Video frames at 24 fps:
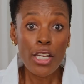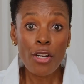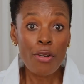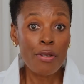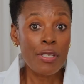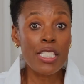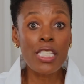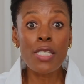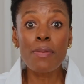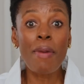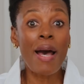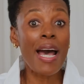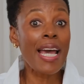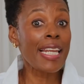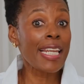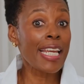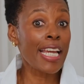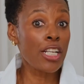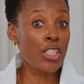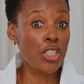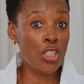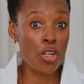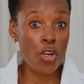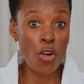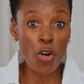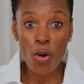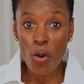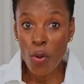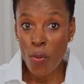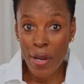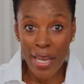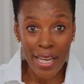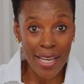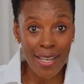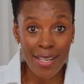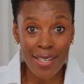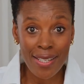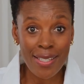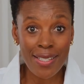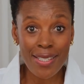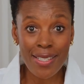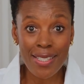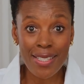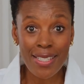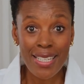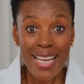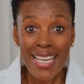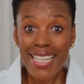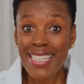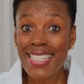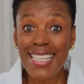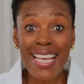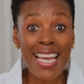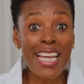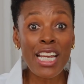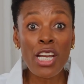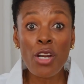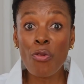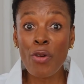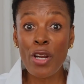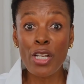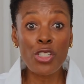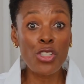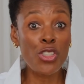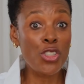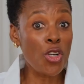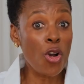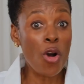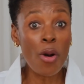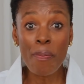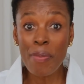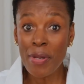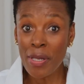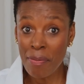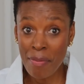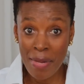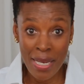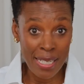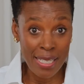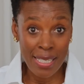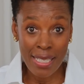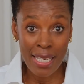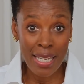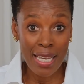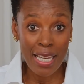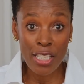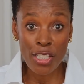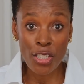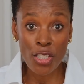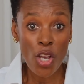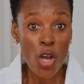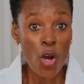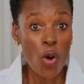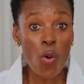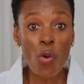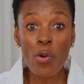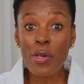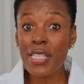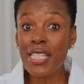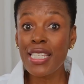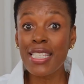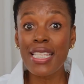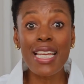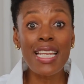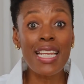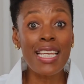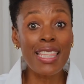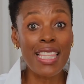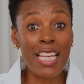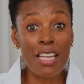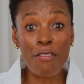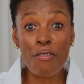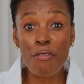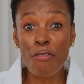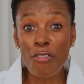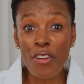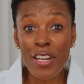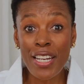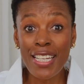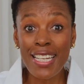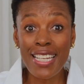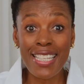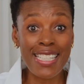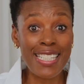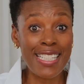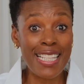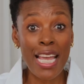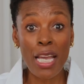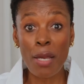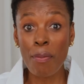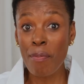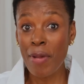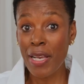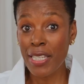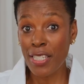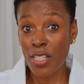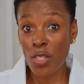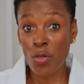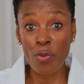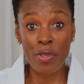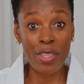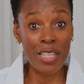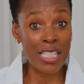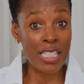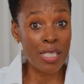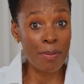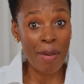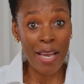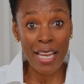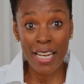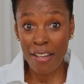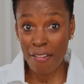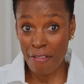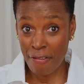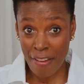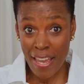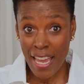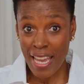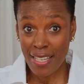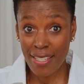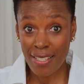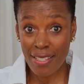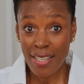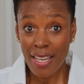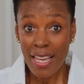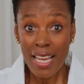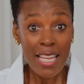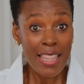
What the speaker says: smiling at your coworkers, saying great job in meetings, or sending that friendly Slack message with a smiley face.